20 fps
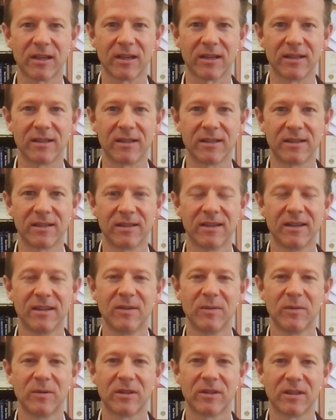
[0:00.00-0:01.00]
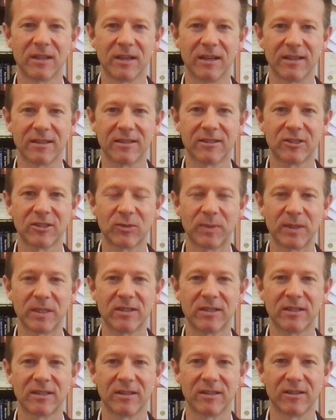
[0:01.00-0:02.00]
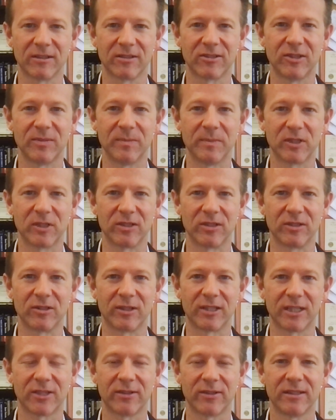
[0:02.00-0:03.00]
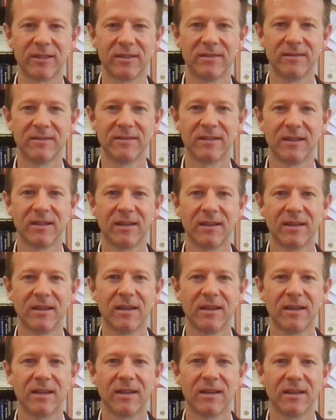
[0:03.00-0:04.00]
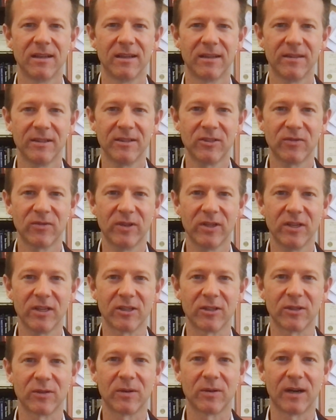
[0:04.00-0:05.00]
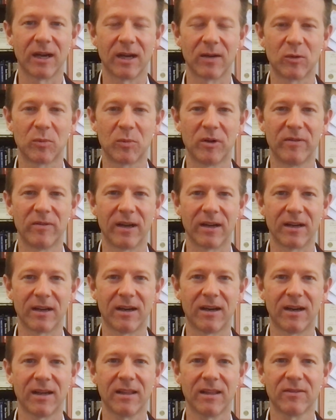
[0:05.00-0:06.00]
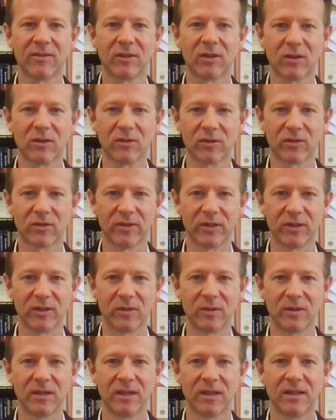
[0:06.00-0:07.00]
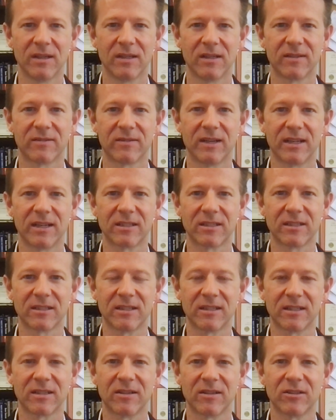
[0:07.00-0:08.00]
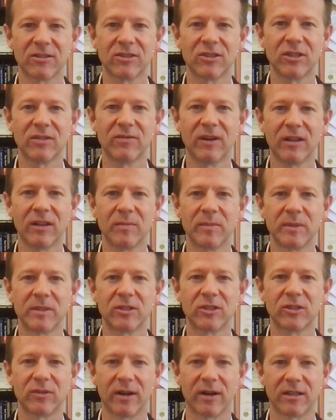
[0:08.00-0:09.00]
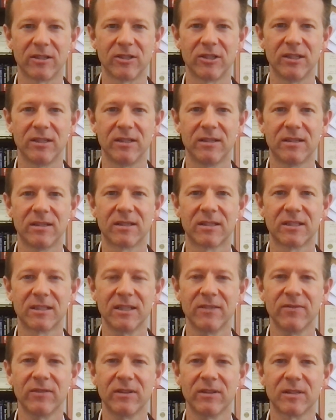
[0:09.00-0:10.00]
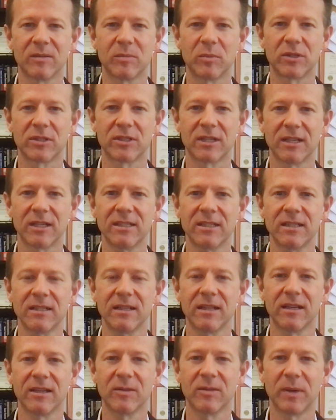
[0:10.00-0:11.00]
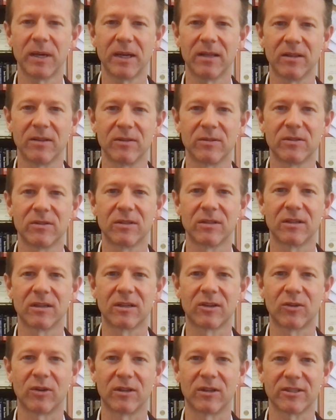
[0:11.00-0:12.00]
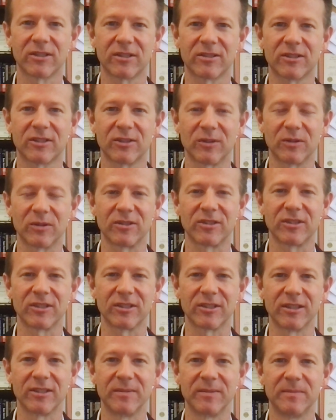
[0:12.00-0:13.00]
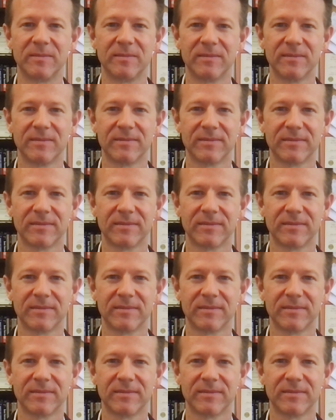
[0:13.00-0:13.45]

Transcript: Landing within the NASA Space Technology Mission Directorate. In this video, I will provide a high-level overview of NASA's technology development strategy to safely and precisely land payloads across our solar system.